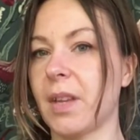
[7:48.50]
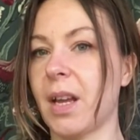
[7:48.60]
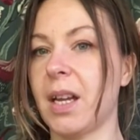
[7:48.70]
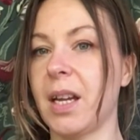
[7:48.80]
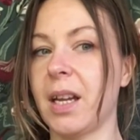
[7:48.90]

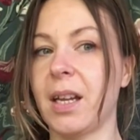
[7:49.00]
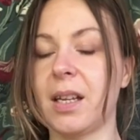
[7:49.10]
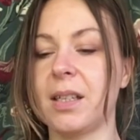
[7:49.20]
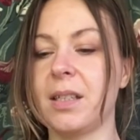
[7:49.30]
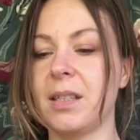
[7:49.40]

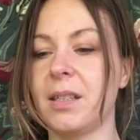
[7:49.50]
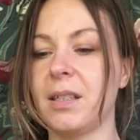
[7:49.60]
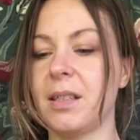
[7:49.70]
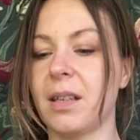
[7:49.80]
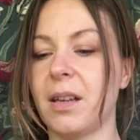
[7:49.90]

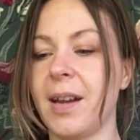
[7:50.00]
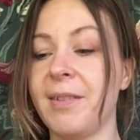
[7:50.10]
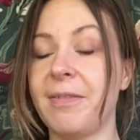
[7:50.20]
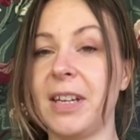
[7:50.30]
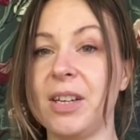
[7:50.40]
And
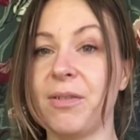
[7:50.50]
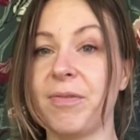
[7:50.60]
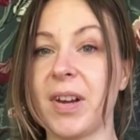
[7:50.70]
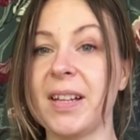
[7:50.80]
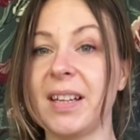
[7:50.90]
hopefully you'll
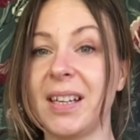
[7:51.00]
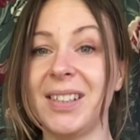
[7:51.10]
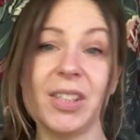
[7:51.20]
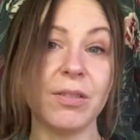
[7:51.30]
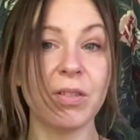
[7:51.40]
find that
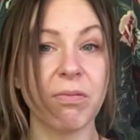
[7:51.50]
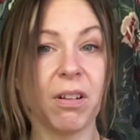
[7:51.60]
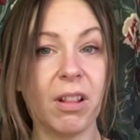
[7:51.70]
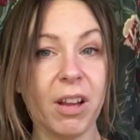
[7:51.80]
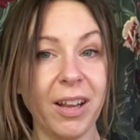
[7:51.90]

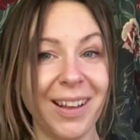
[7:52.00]
useful.